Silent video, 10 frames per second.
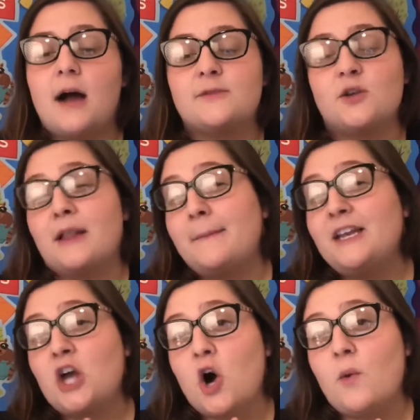So let me
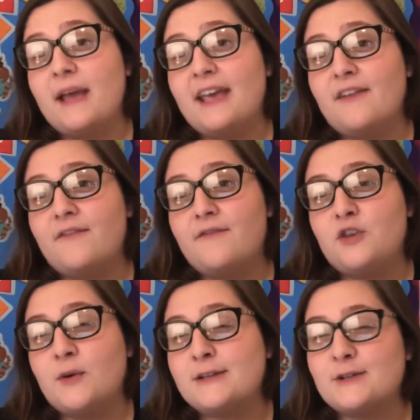know if
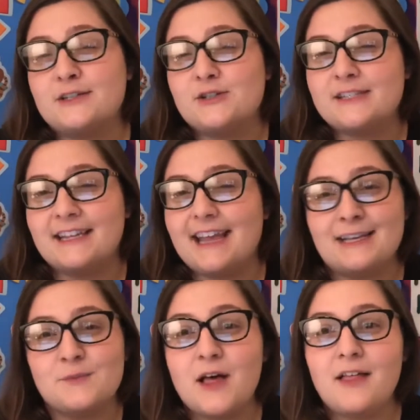you guys are interested in that
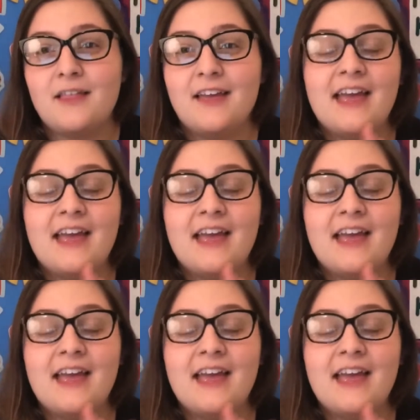as well.